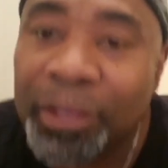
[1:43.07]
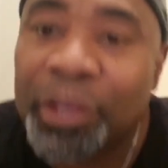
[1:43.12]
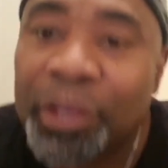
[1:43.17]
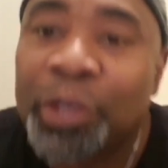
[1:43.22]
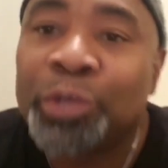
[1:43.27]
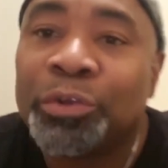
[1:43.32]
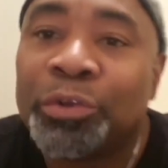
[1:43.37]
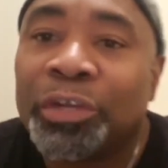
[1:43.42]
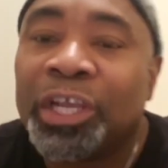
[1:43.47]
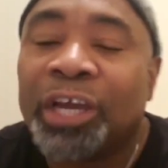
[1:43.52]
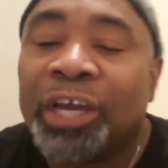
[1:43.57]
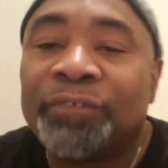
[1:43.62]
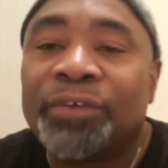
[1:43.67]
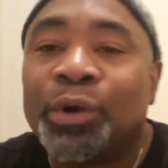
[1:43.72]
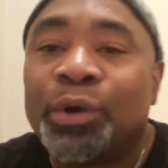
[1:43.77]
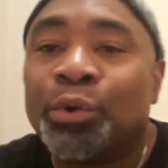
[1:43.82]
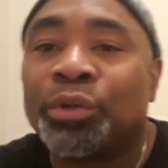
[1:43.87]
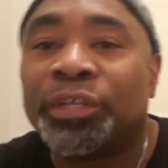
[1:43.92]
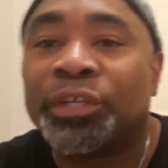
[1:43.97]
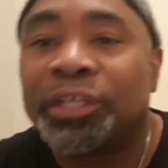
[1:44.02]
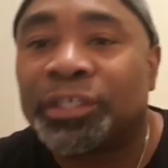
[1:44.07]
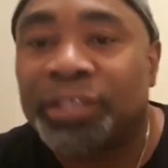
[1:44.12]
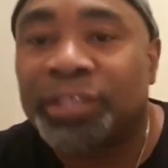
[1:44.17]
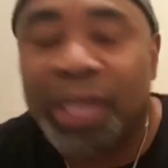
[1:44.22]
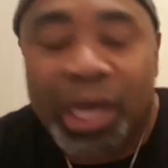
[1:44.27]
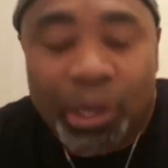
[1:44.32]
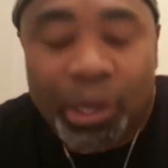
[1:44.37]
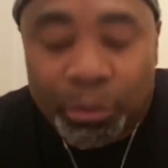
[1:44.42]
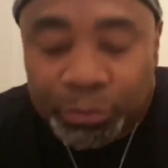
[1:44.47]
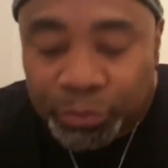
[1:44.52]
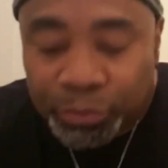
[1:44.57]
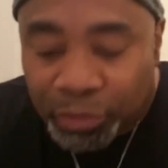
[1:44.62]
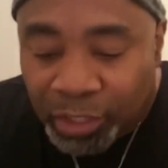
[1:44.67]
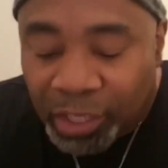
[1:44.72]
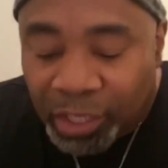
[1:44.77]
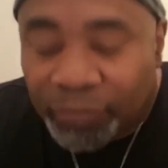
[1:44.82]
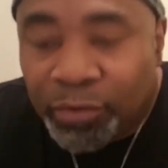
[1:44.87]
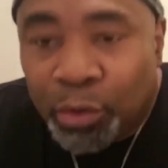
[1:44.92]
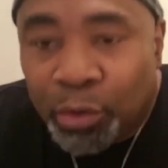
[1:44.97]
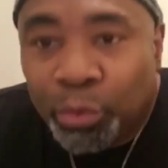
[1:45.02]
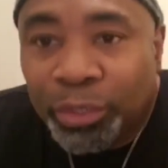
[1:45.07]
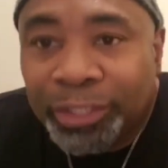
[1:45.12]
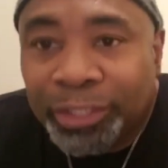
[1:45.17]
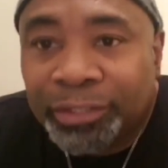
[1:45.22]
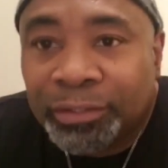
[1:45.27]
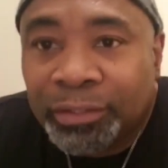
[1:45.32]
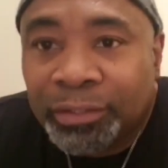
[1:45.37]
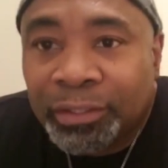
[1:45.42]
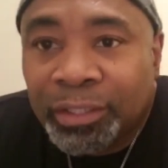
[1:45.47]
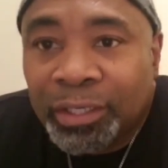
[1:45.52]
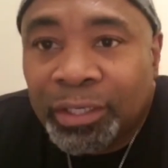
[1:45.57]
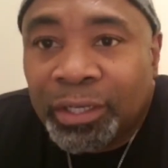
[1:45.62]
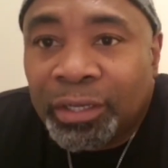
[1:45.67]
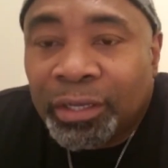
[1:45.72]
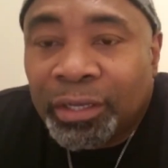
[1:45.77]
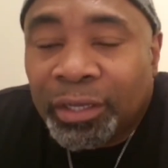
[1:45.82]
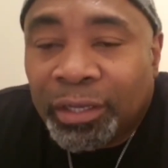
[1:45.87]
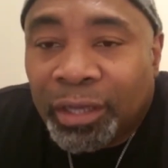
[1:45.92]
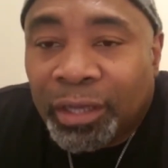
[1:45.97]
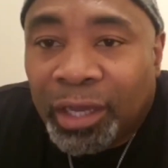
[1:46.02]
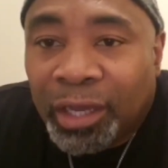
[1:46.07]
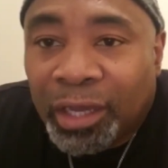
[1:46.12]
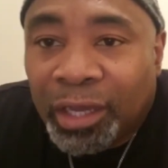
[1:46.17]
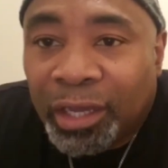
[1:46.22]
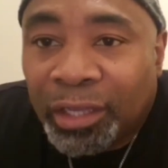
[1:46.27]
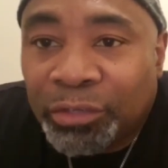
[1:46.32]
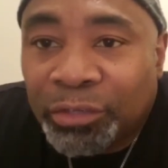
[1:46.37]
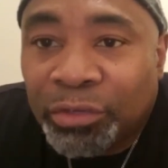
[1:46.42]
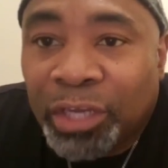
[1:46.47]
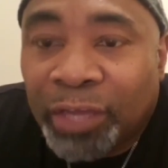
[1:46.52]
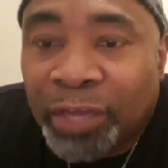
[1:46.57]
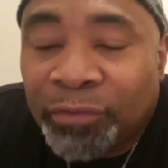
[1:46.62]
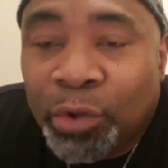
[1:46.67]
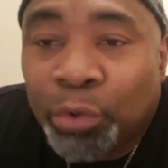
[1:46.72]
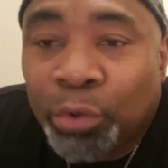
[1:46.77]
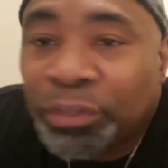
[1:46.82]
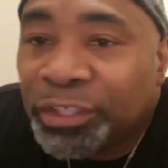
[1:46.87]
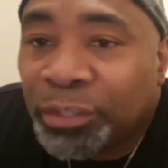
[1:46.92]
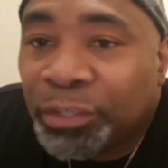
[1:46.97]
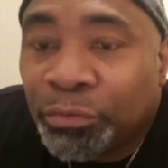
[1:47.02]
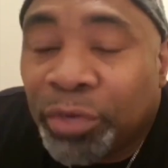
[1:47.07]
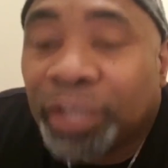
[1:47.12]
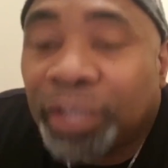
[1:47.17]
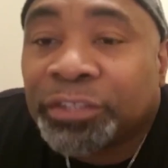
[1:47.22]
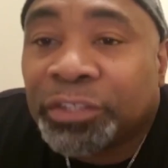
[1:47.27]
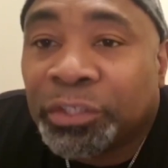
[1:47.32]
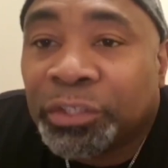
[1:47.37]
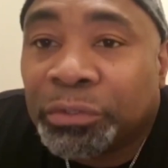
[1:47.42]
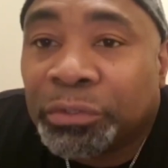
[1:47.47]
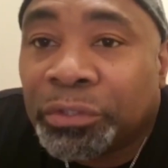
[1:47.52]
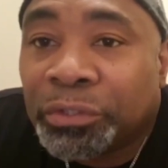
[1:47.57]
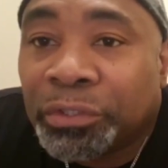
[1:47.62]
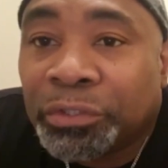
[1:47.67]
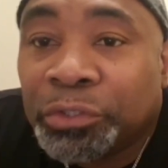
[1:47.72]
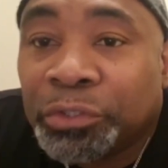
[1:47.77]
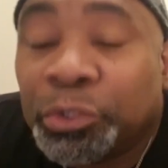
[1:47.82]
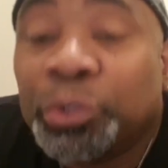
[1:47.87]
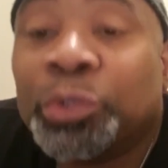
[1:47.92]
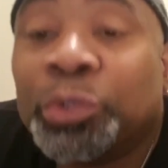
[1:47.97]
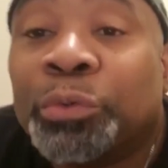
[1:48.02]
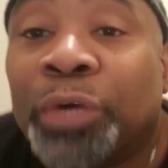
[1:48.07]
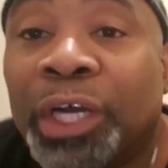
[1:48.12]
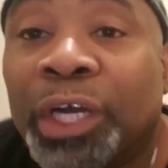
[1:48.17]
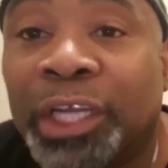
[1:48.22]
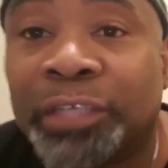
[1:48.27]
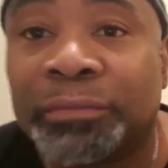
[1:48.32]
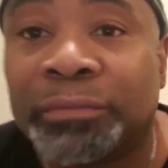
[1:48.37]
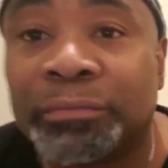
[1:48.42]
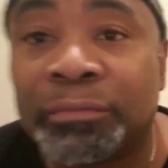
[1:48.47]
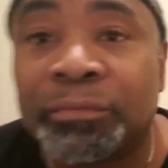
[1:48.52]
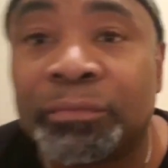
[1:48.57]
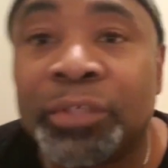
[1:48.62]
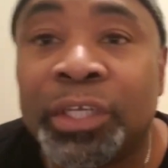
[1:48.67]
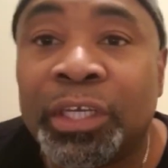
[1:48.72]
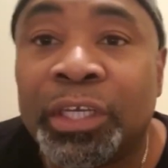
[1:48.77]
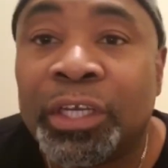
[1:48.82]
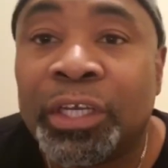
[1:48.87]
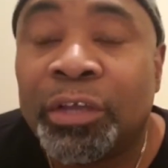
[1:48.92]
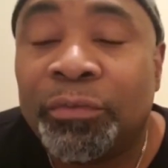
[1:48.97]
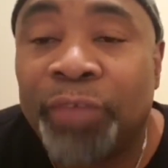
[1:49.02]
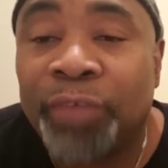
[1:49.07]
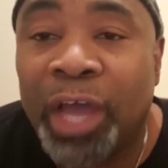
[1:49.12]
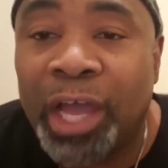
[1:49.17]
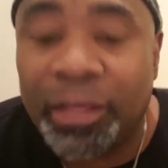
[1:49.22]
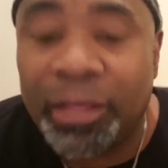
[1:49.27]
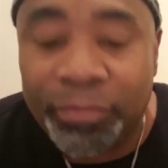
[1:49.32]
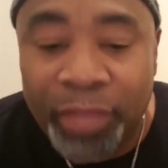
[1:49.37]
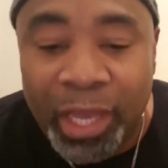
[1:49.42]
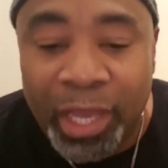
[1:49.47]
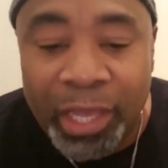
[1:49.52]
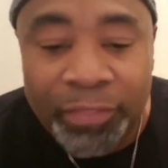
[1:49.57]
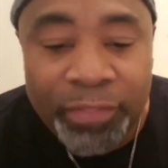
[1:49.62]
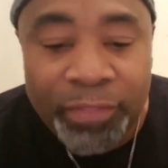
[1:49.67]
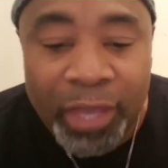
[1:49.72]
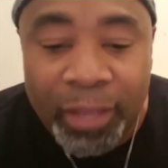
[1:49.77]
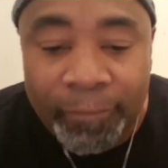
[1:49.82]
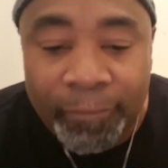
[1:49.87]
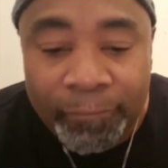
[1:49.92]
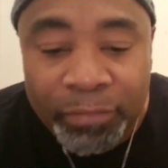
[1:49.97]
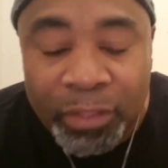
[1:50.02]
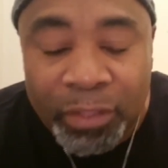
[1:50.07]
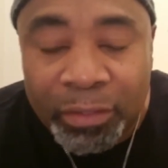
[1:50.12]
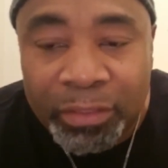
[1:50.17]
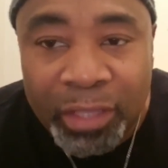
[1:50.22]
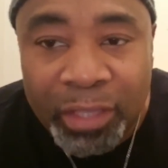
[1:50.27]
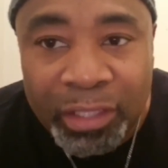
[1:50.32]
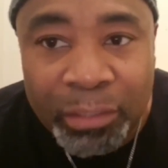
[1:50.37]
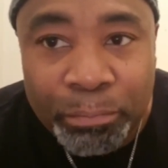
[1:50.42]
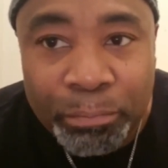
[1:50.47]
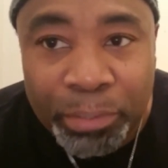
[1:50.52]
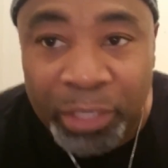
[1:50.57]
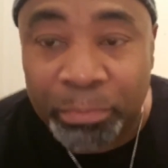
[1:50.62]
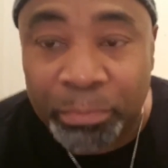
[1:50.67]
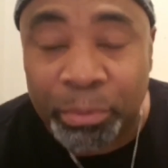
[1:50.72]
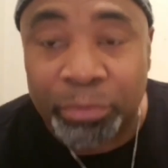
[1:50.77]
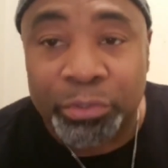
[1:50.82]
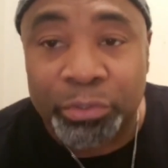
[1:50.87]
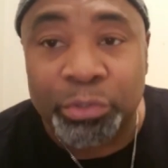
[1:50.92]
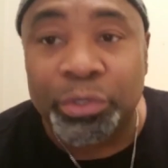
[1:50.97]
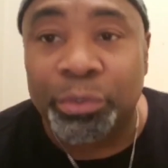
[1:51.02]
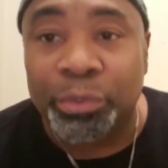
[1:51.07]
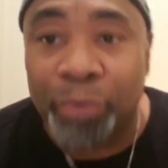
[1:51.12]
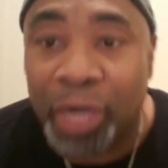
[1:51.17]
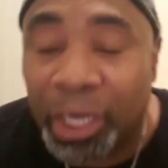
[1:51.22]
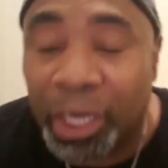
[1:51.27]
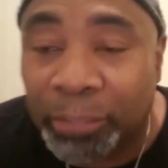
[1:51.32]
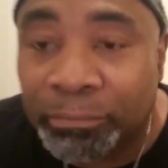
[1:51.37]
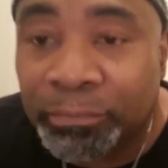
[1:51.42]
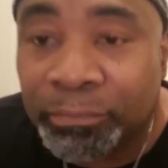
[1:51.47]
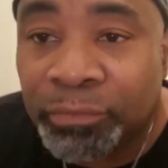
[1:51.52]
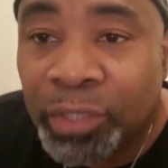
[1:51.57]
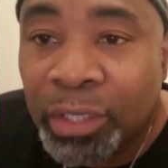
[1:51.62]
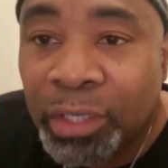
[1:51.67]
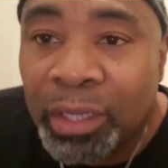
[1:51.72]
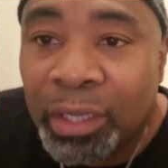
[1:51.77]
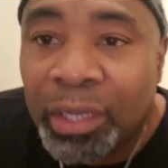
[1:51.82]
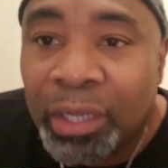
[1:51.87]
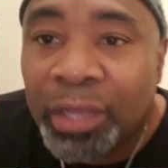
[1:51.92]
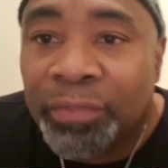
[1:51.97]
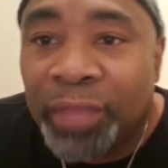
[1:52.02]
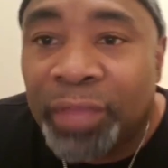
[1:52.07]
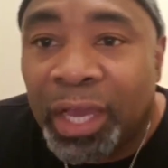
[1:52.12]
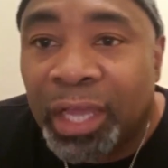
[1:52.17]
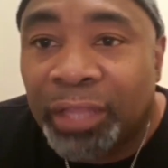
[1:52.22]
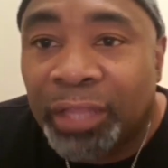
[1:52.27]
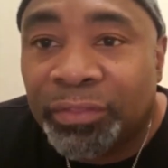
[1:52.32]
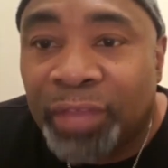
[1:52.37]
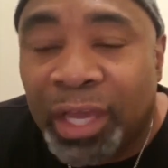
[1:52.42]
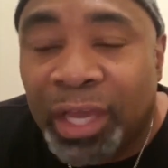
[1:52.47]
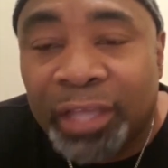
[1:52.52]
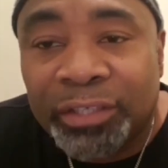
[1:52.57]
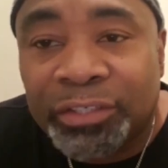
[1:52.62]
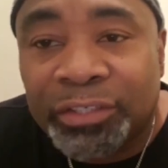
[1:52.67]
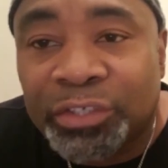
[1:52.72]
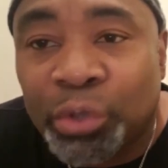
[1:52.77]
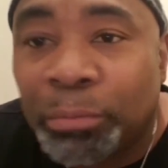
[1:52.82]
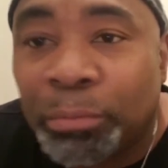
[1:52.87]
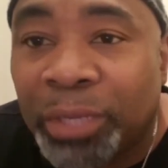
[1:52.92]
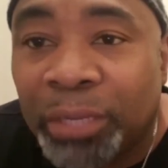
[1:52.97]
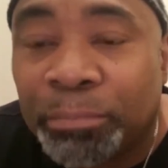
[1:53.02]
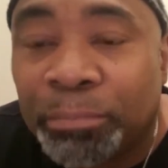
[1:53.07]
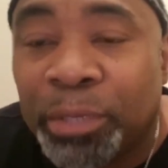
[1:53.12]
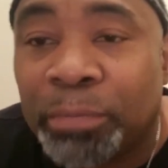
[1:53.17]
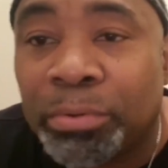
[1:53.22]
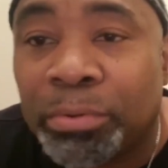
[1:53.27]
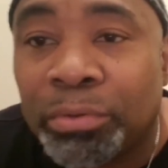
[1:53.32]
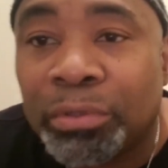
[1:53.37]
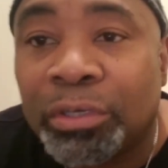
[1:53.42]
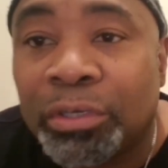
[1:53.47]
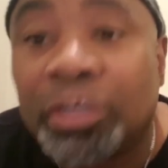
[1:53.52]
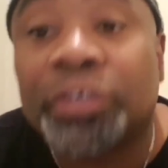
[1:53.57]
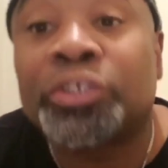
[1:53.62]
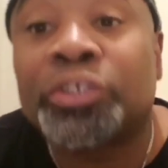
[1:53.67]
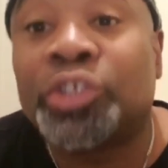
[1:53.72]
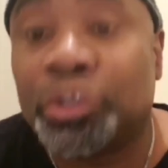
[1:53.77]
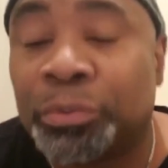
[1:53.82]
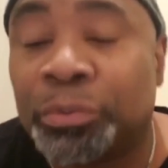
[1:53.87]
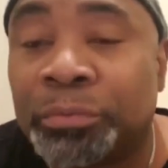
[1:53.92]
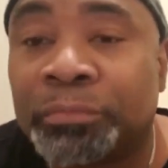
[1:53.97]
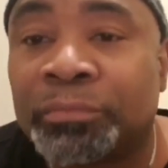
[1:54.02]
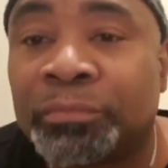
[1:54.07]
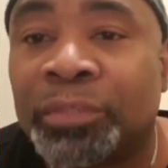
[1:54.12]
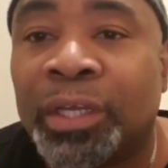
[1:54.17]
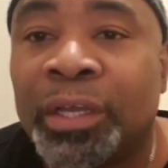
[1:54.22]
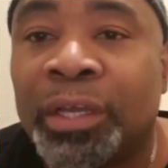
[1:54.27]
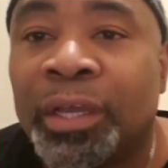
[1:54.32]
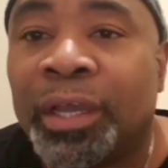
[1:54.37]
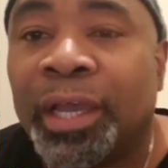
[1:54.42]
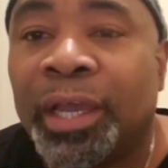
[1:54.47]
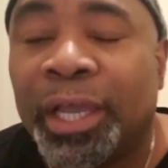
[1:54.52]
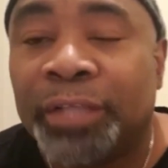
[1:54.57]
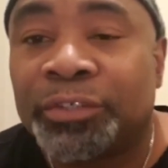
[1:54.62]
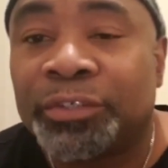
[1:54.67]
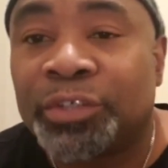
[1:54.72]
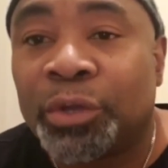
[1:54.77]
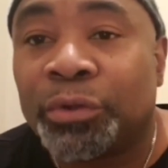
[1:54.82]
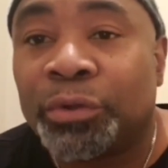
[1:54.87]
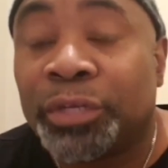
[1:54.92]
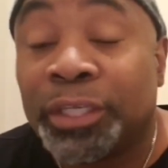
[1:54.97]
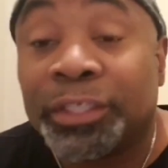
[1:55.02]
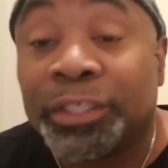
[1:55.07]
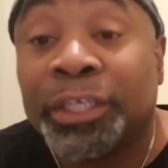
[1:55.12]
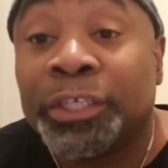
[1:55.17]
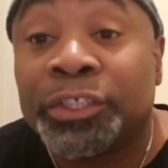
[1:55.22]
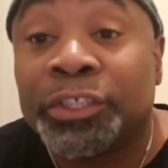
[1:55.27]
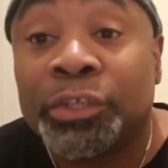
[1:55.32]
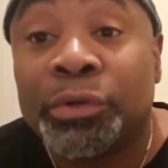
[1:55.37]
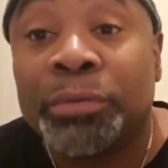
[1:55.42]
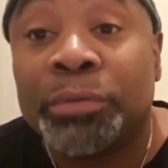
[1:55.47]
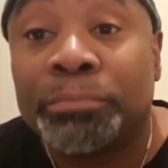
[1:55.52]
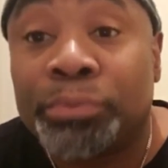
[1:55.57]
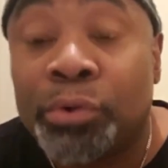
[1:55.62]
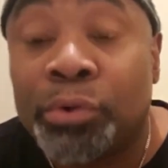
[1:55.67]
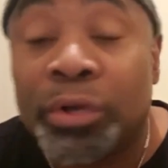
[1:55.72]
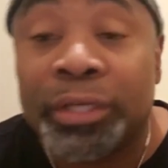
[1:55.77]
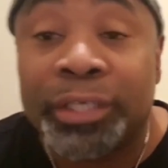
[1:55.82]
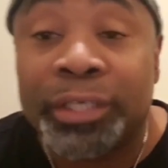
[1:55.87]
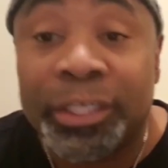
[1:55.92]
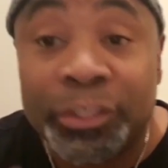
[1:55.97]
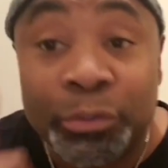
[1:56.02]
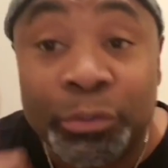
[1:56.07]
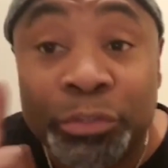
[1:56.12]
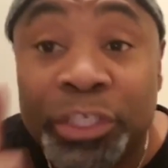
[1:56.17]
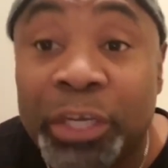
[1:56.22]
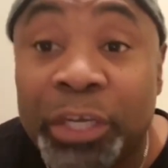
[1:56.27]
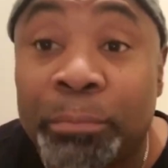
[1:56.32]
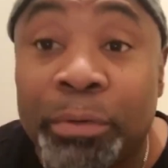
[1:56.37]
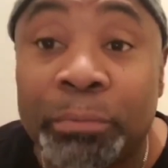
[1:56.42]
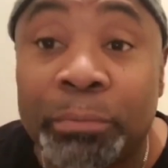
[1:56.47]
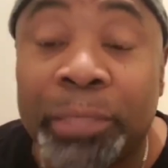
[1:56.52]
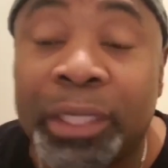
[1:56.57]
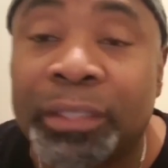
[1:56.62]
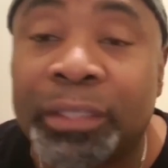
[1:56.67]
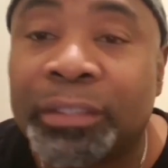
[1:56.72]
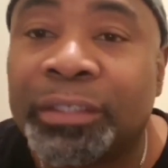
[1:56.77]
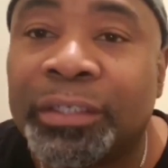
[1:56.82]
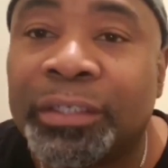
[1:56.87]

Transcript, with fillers: You're left holding the towels. You're left holding. Uh, you're left holding the residue. You're the one that that that that, that the people. You're the one that that so many people look to, and so it, it's so important that your temperament